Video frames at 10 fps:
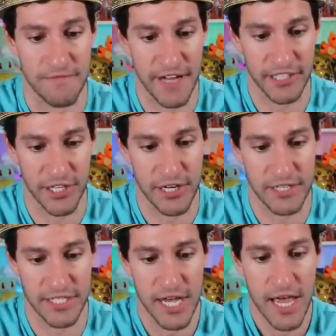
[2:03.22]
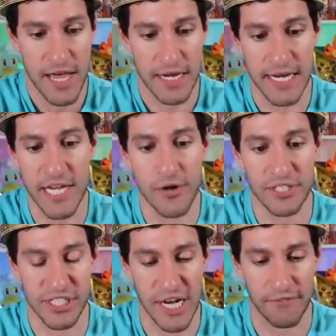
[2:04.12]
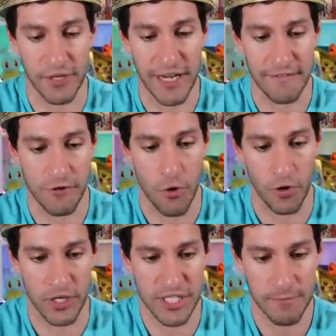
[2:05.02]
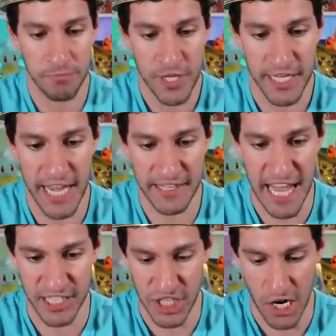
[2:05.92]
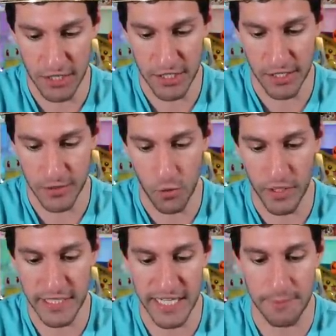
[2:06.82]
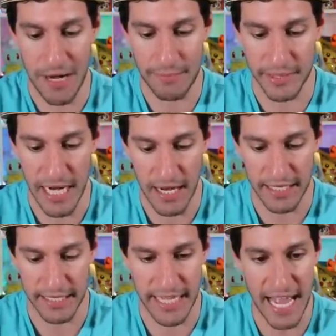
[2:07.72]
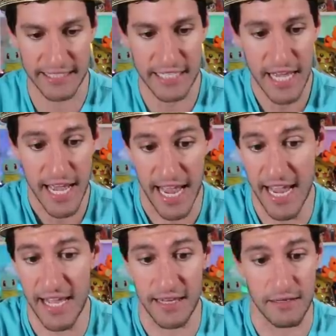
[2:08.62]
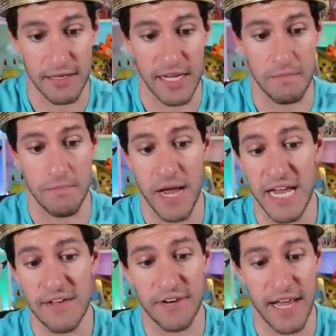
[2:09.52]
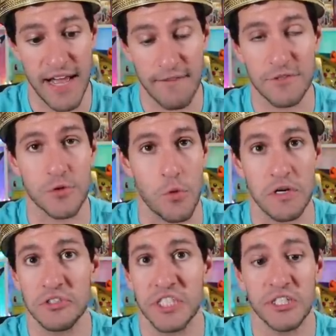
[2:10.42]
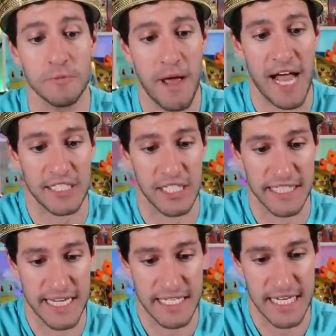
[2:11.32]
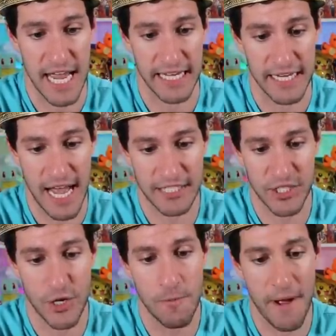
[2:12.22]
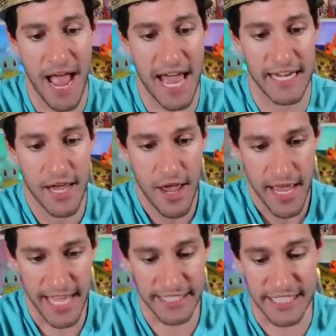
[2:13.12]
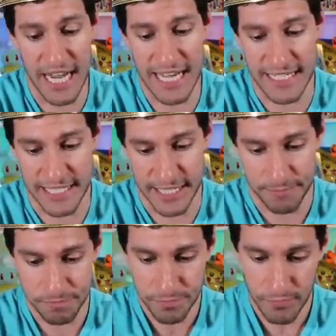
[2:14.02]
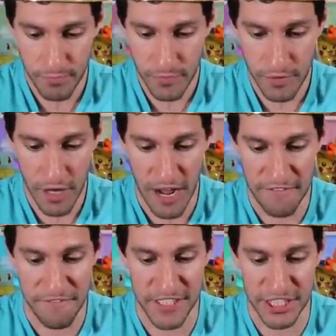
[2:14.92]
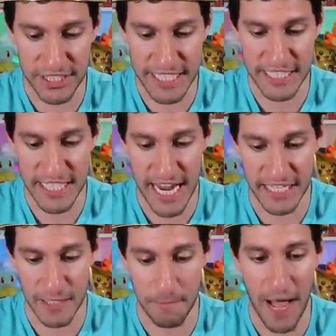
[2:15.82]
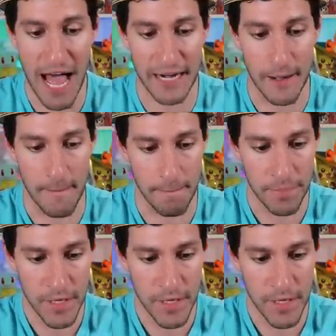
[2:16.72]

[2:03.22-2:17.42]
Victors, Neo Discovery, of course. You get that Charizard coin that you're probably not gonna get, and it may even have Sword and Shield packs on the inside. Not too bad. It does officially say at the bottom,